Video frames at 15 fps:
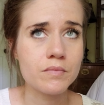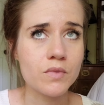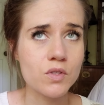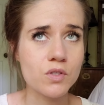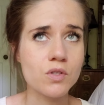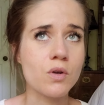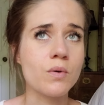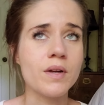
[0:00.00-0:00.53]

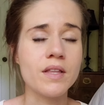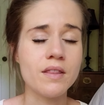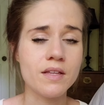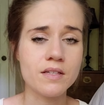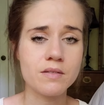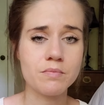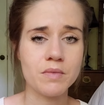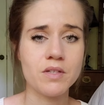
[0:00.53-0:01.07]
So in
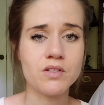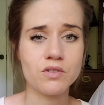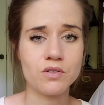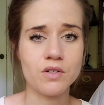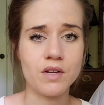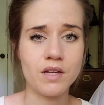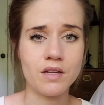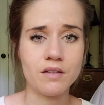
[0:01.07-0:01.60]
this
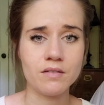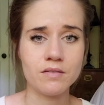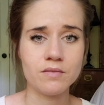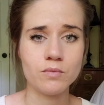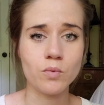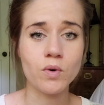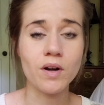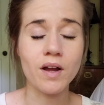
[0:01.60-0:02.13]
misery,
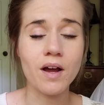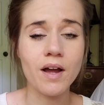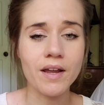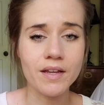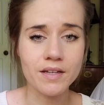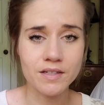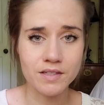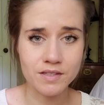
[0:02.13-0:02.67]
what I
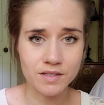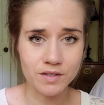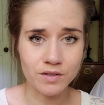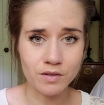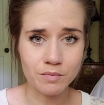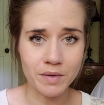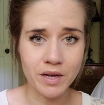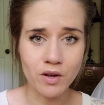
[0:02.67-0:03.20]

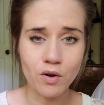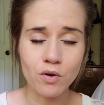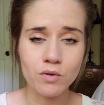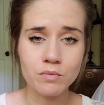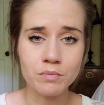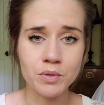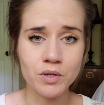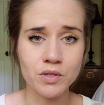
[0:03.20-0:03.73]
considered my
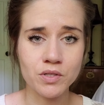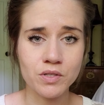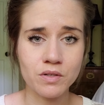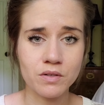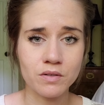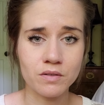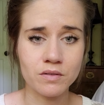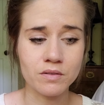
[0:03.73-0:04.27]
own
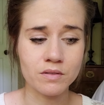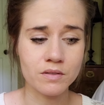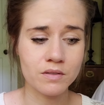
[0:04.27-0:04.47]
personal,